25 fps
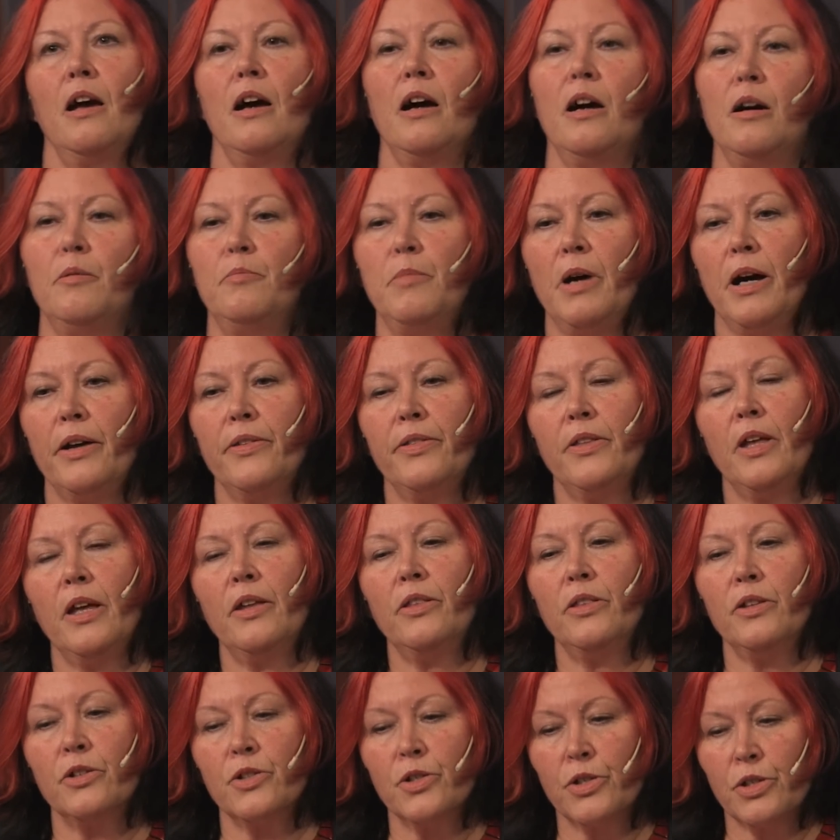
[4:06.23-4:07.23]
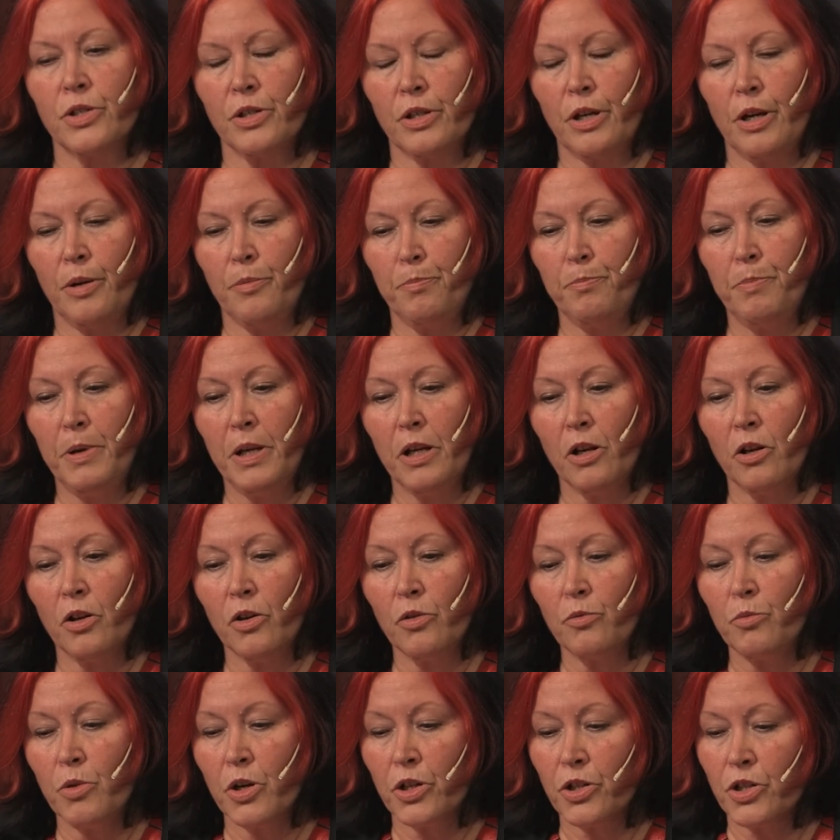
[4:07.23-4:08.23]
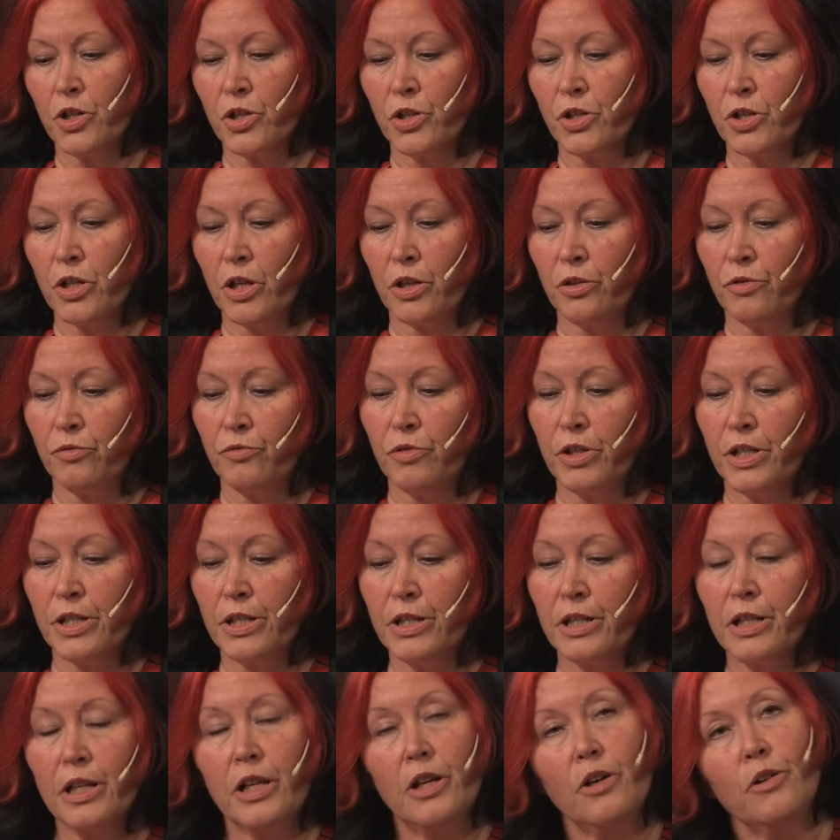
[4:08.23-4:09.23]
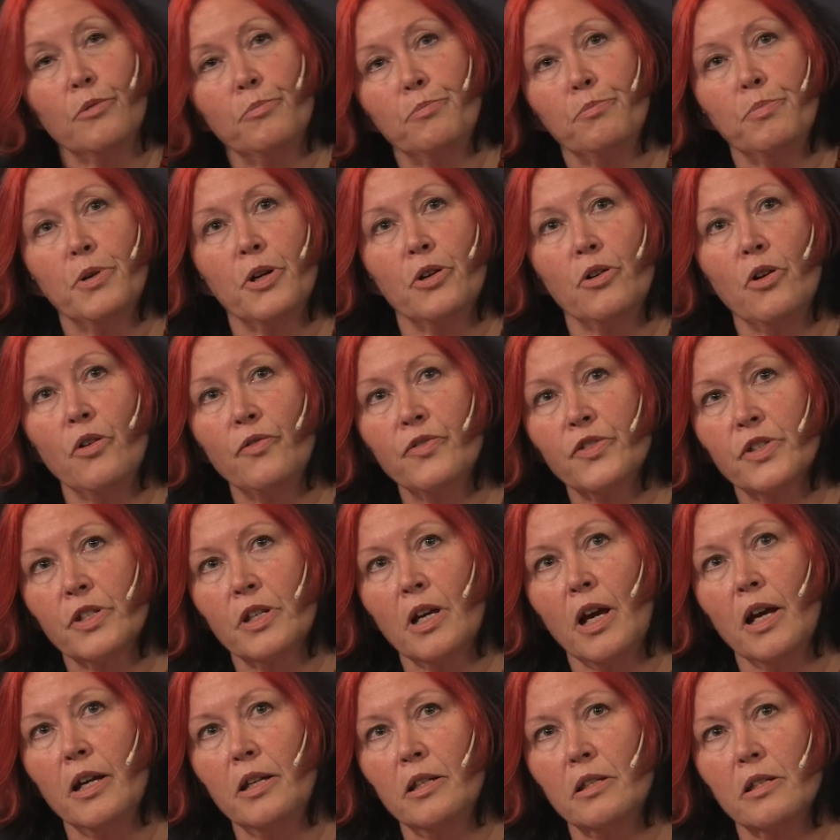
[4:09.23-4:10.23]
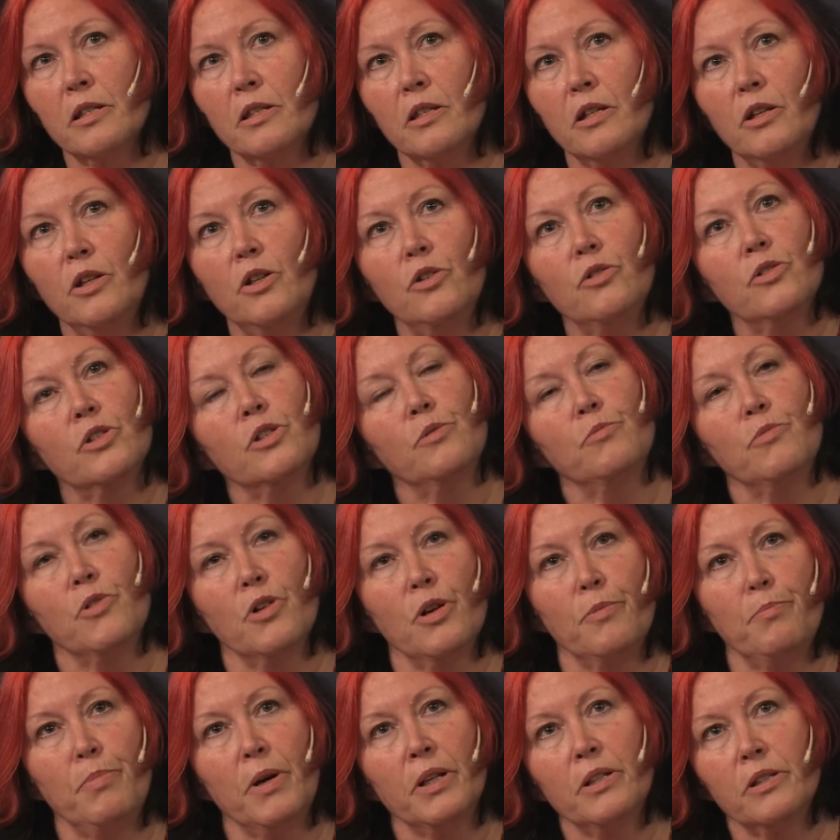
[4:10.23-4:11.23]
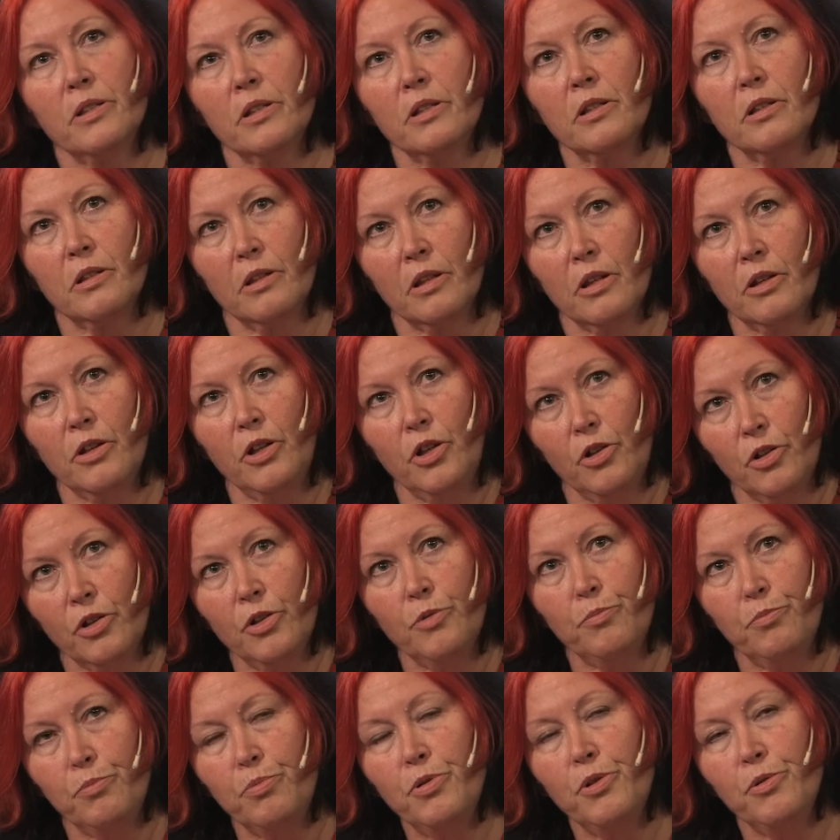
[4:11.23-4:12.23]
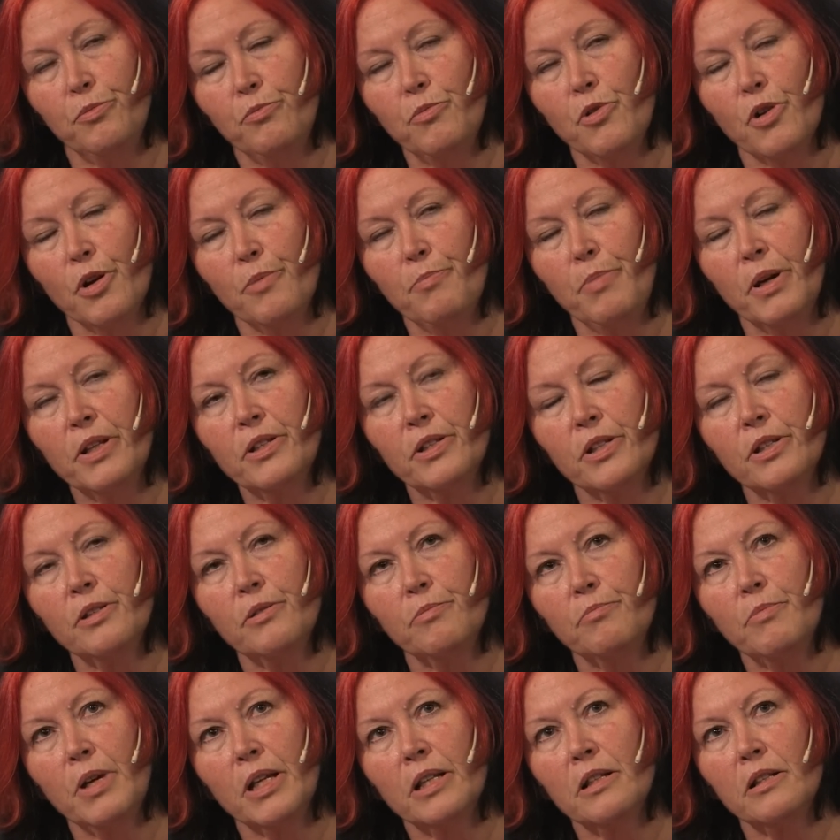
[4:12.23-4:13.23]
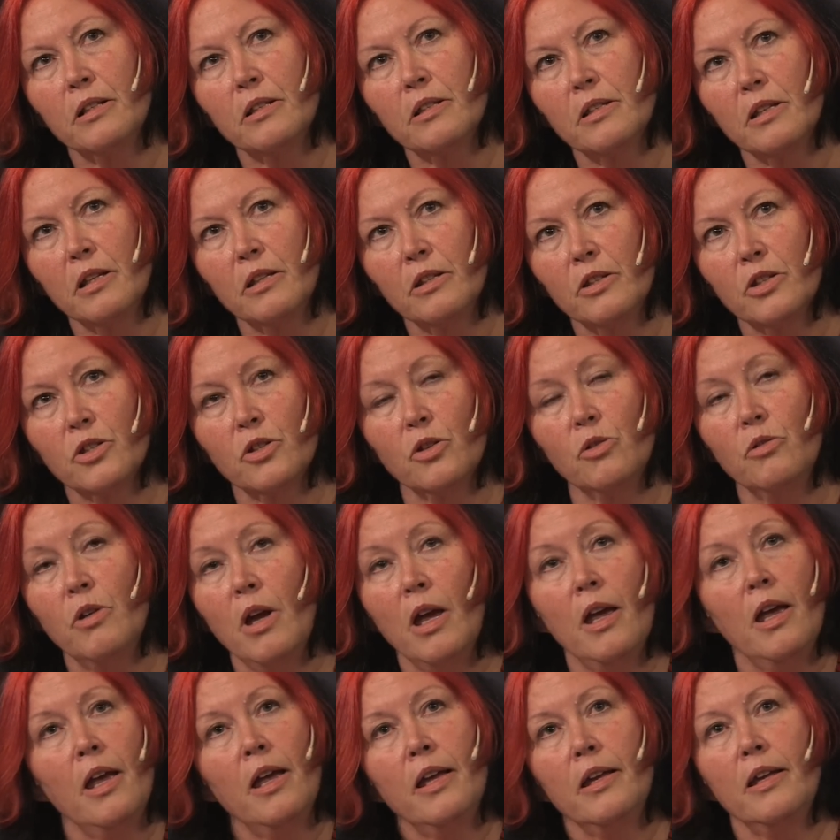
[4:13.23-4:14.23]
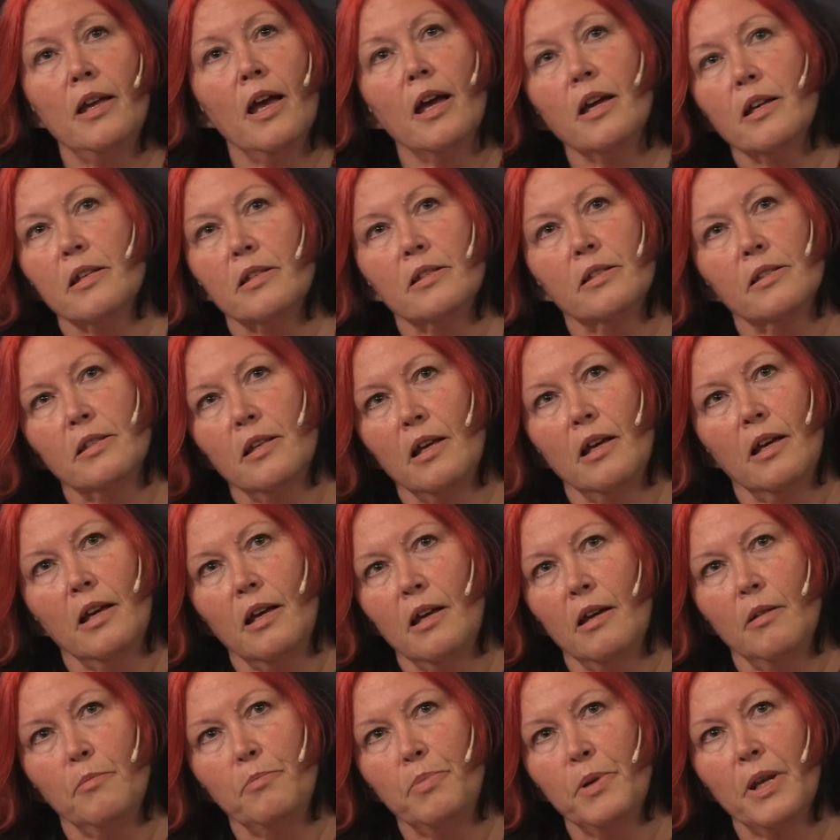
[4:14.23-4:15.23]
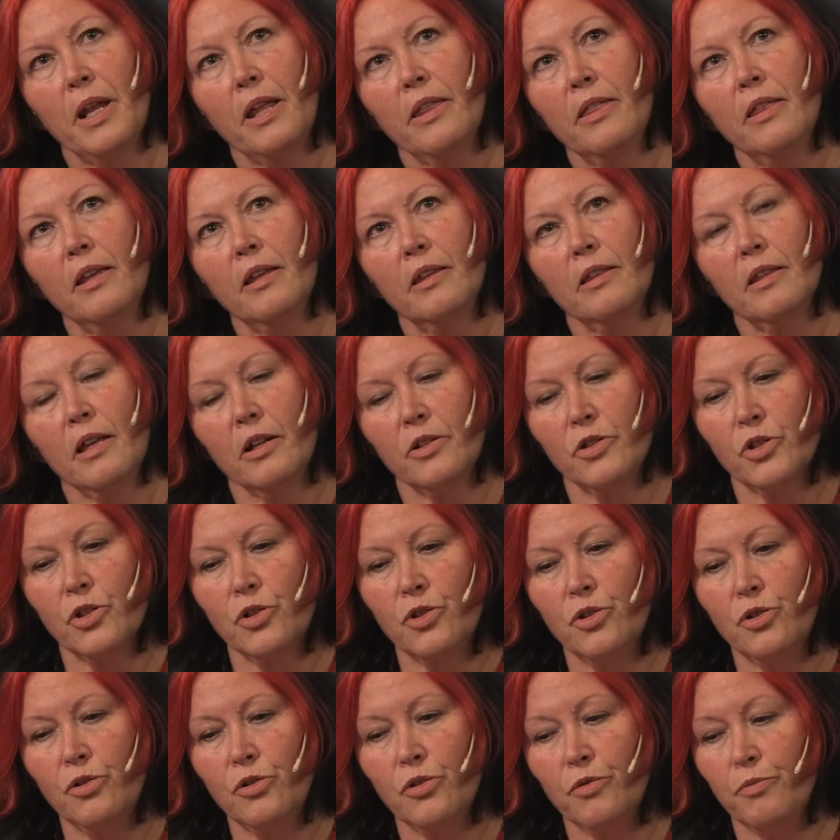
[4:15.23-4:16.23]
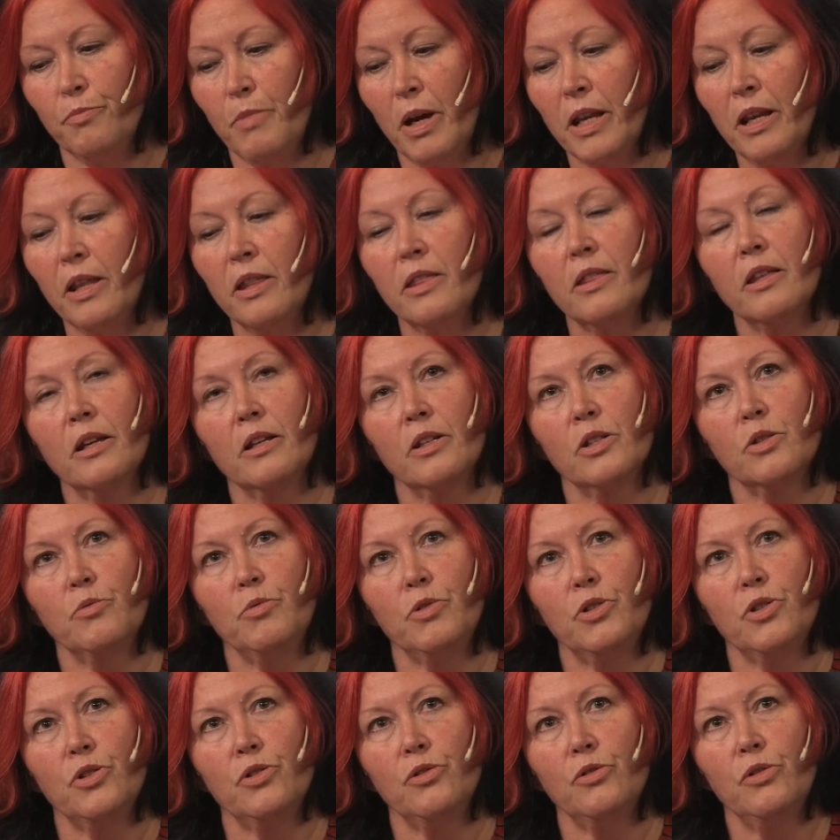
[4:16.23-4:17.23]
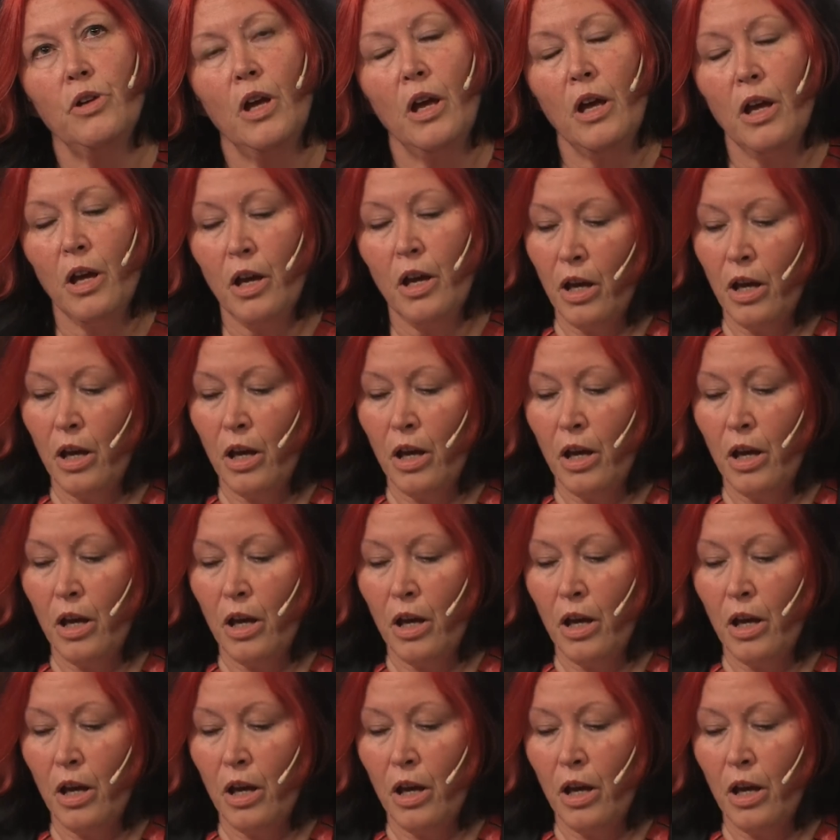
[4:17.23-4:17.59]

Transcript: And then there's been a lot of work just done recently on perovskites that use the more abundant, that you can put more abundant metals in. So yes, but I think that's true of many things we do.